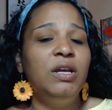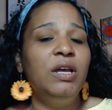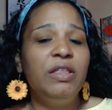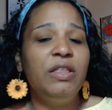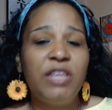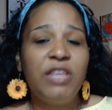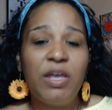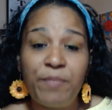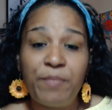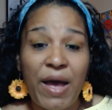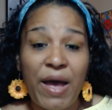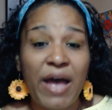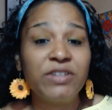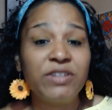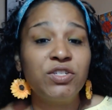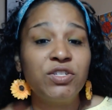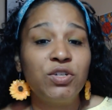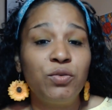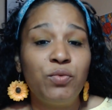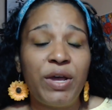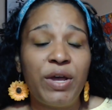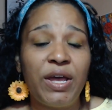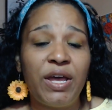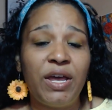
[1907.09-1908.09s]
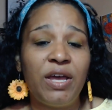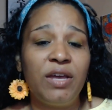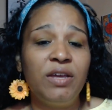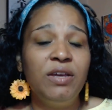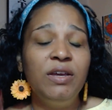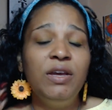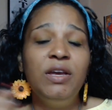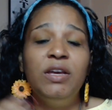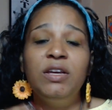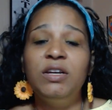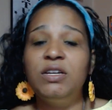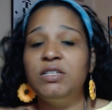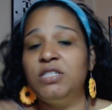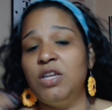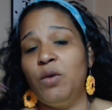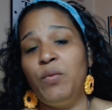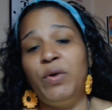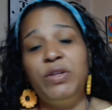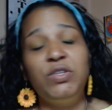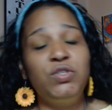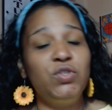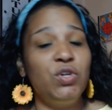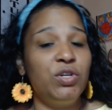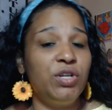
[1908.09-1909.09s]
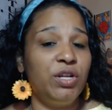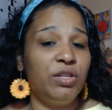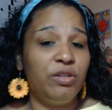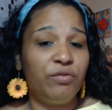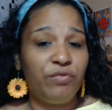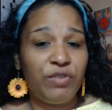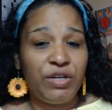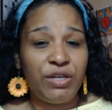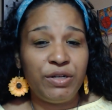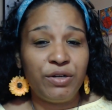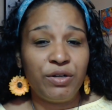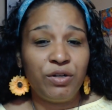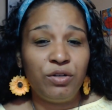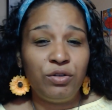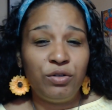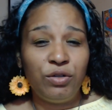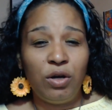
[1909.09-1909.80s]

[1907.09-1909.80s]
They passed away because they went to another reader.